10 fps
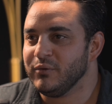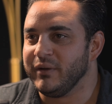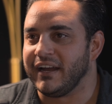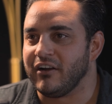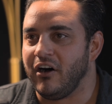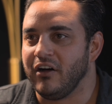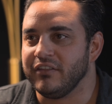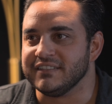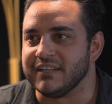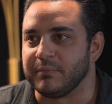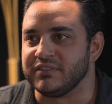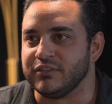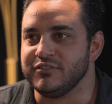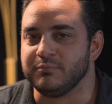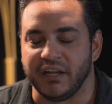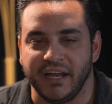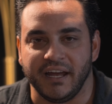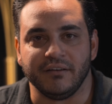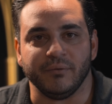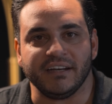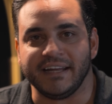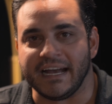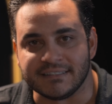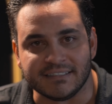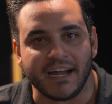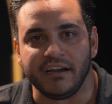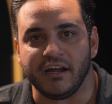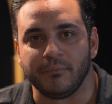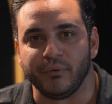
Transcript: we had all these episodes planned. We had guests lined up.